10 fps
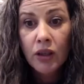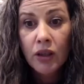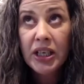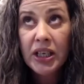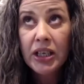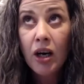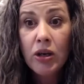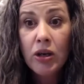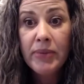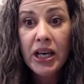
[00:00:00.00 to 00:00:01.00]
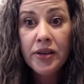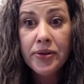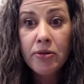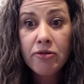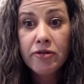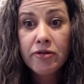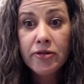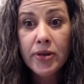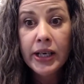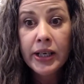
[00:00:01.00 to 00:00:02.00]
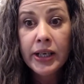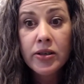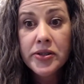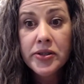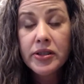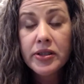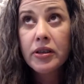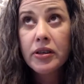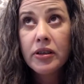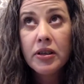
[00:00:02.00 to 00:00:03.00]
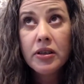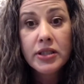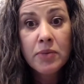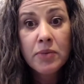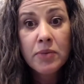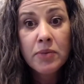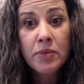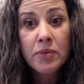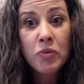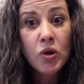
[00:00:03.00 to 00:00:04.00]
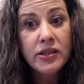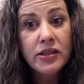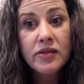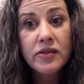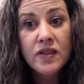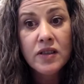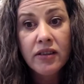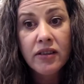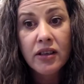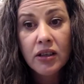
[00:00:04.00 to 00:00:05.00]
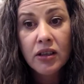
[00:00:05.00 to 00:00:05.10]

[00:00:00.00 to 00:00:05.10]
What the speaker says: I mean, hell, we made it through 4 freaking years. 10 more weeks it's nothing.